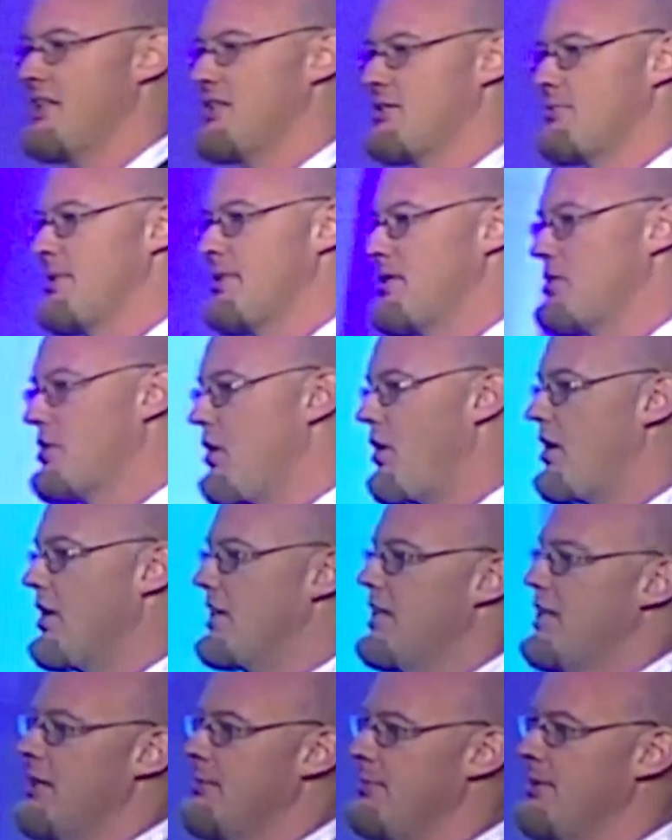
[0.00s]
talking
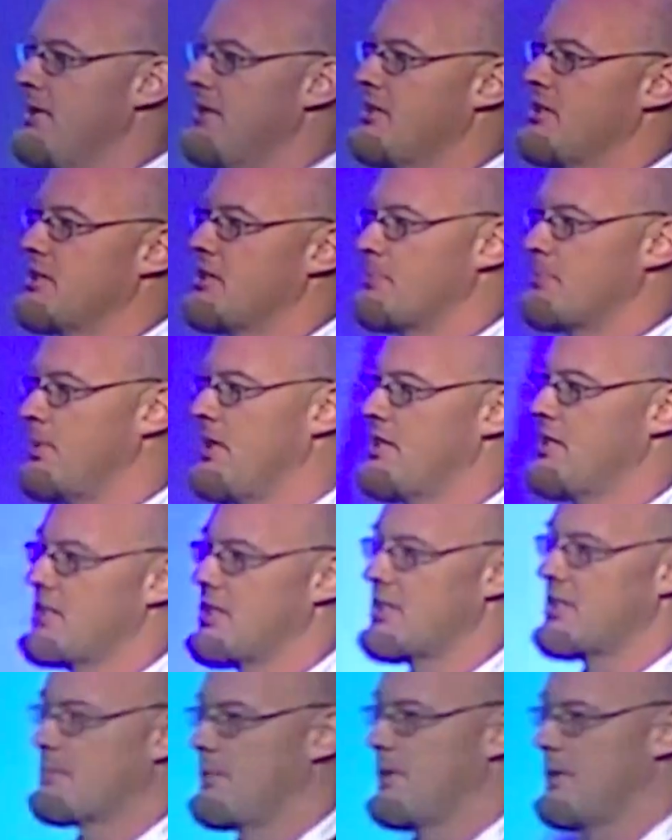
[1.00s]
about this process, but
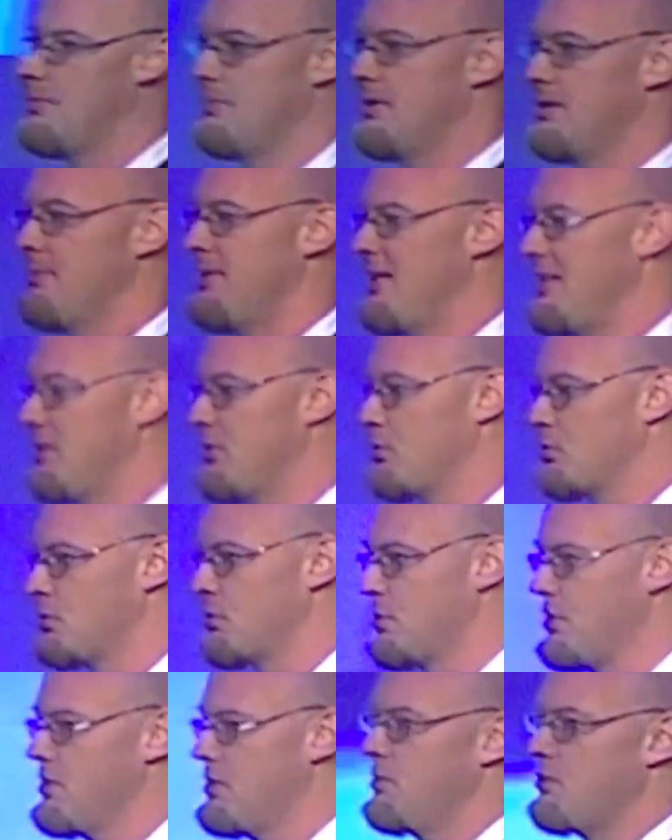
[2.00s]
I'm going to make it
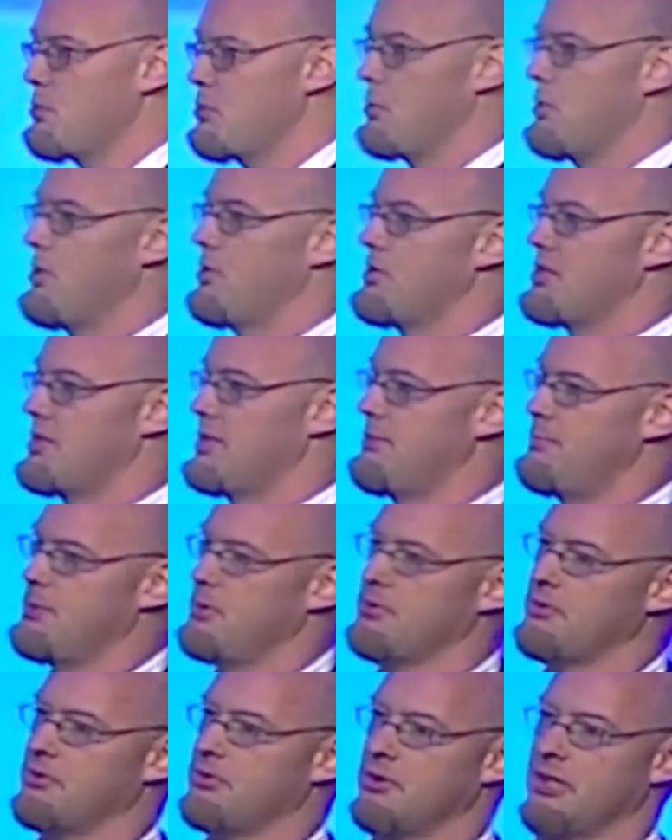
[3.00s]
real simple for
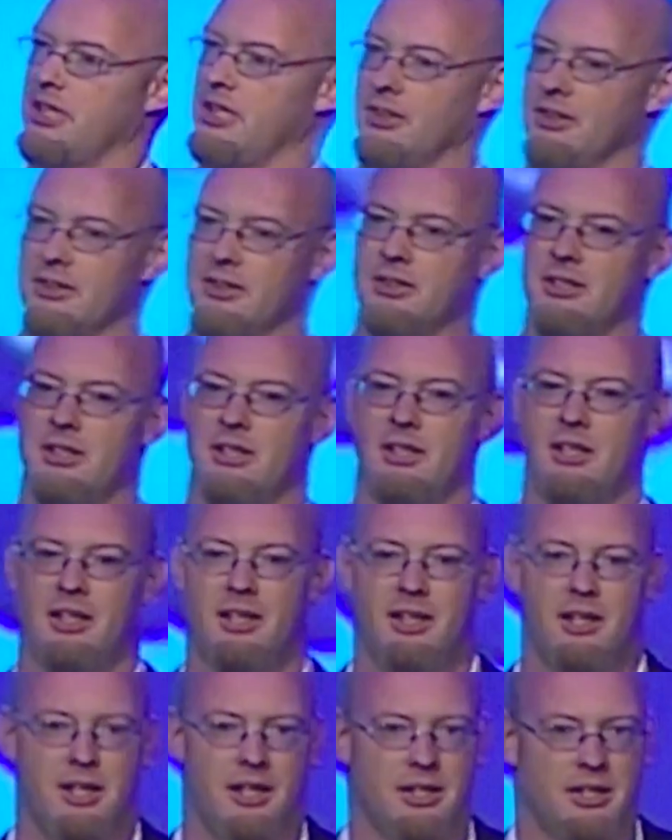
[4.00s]
you.
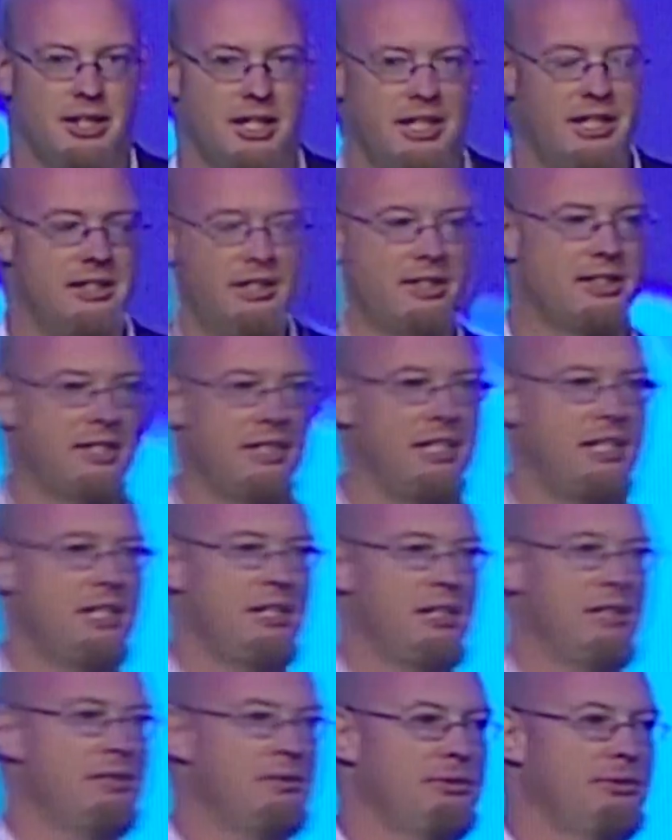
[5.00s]
Okay, think
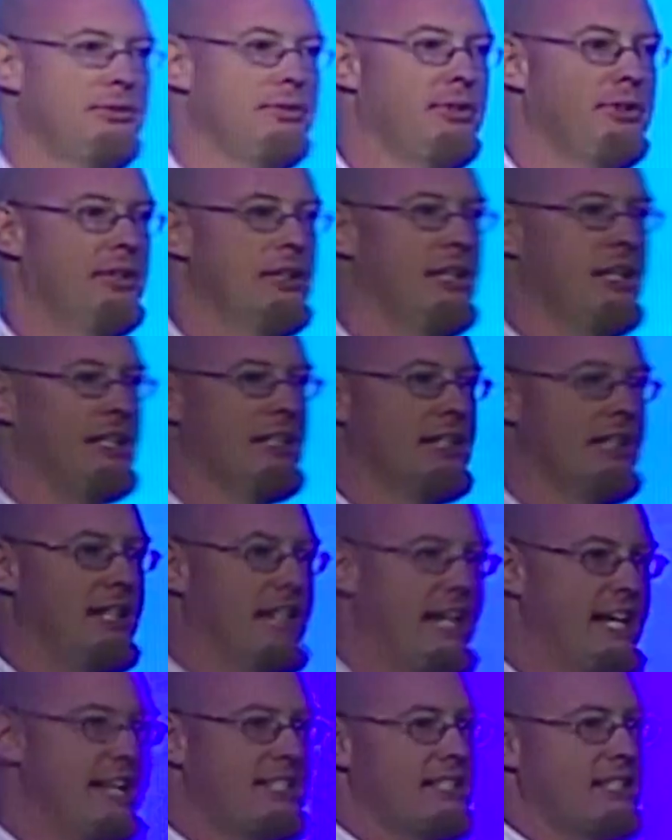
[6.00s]
of the last
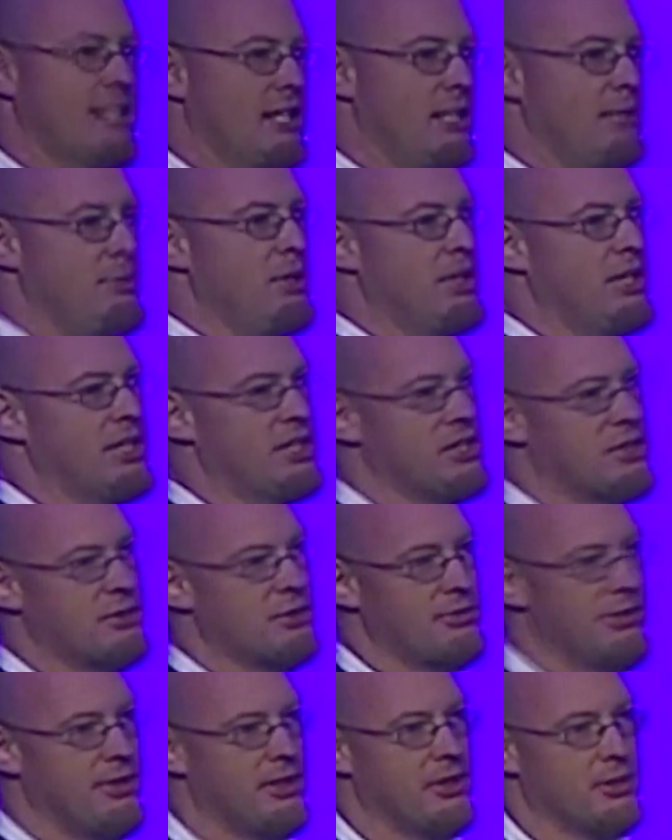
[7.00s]
time you cut your
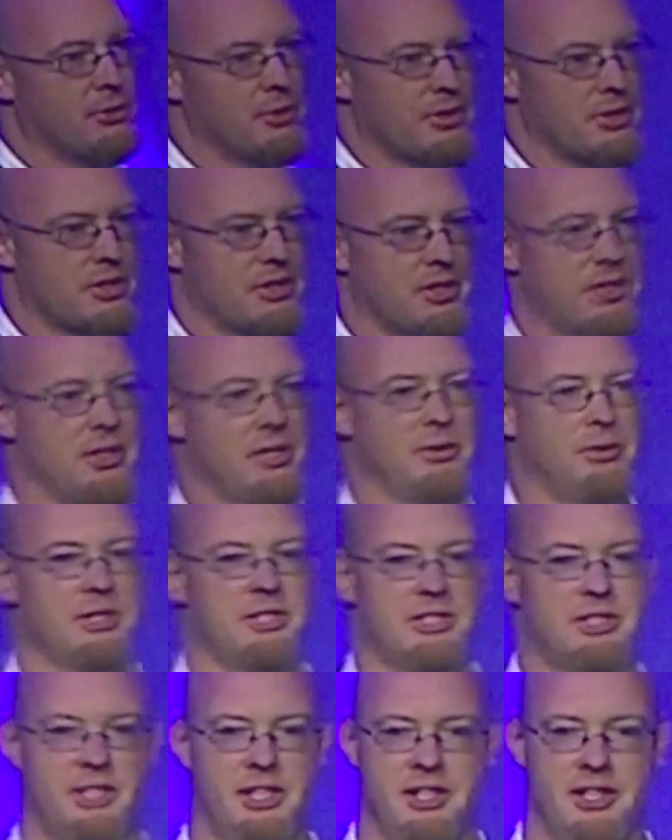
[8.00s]
finger with a dirty, rusty
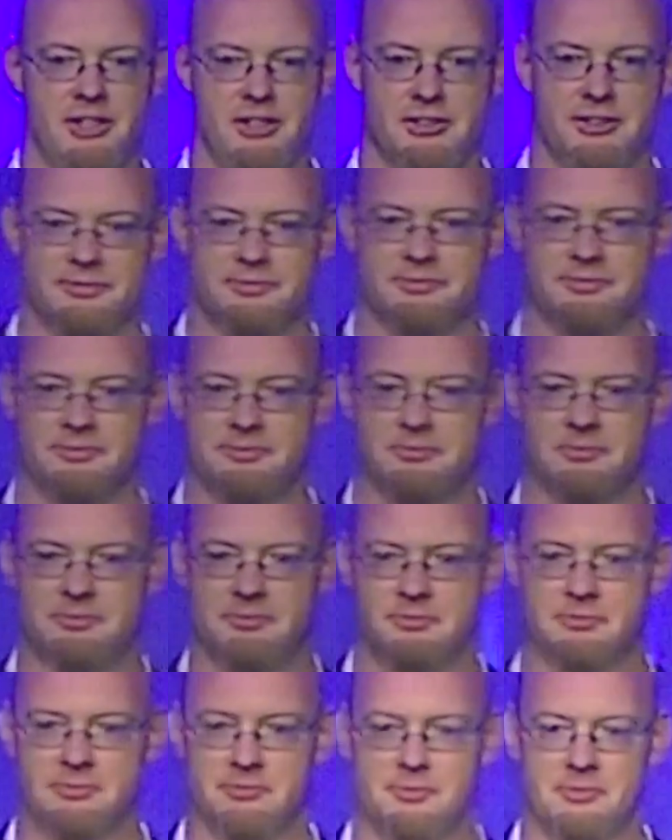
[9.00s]
nail.
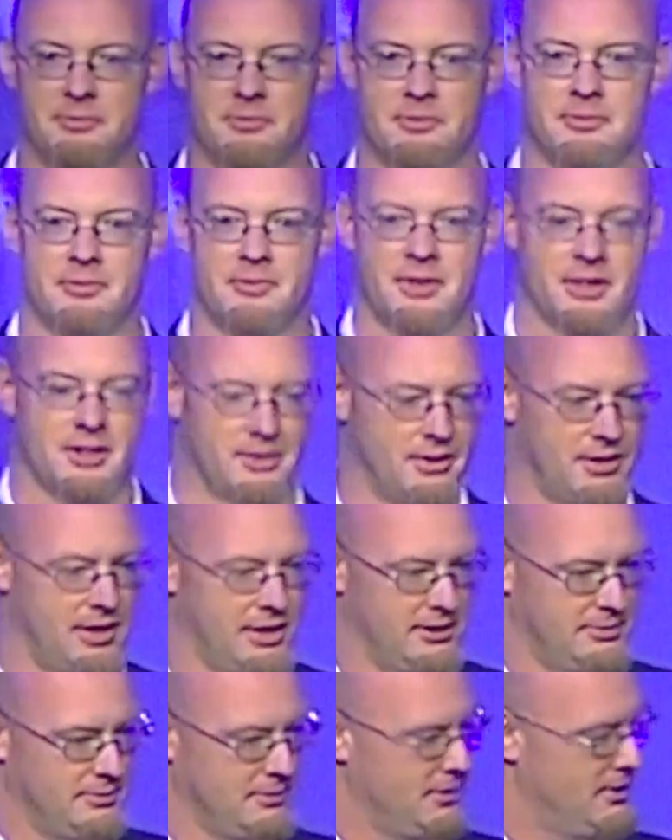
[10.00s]
Okay,
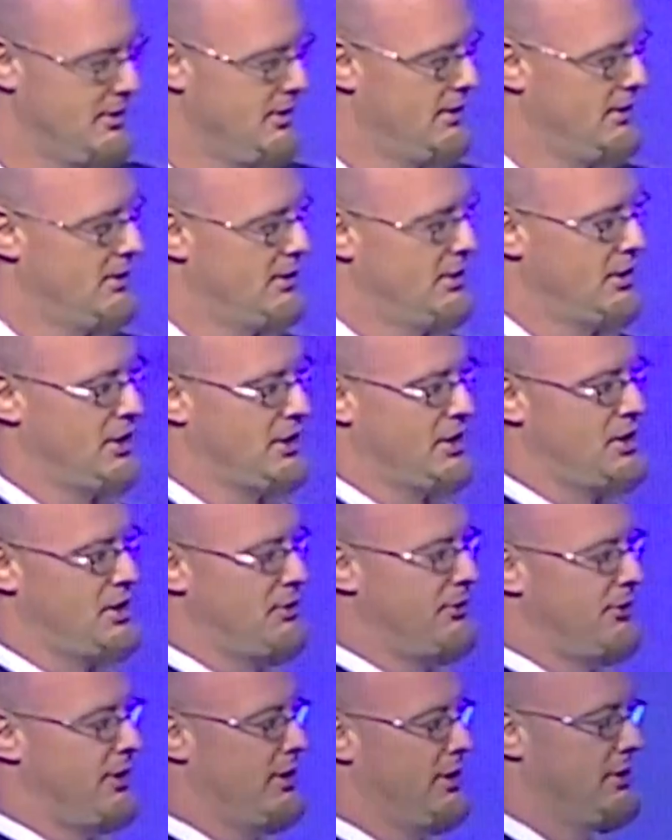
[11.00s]
you cut your
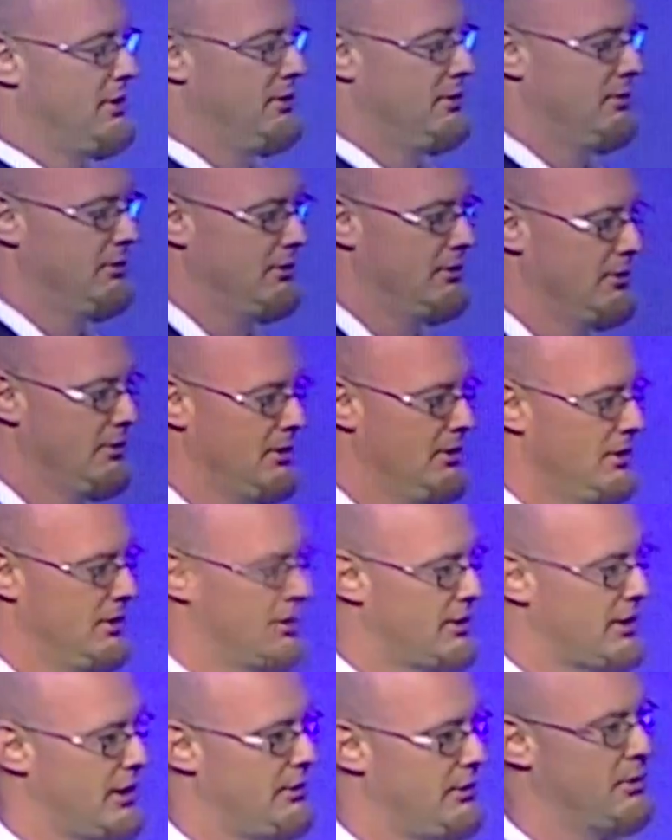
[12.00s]
finger. Okay,
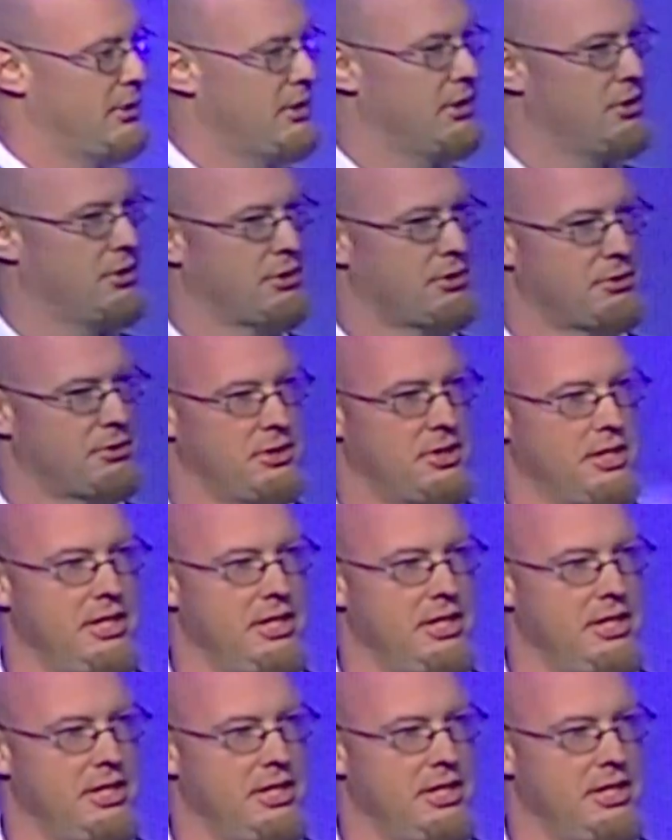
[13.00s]
we're going to go through the healing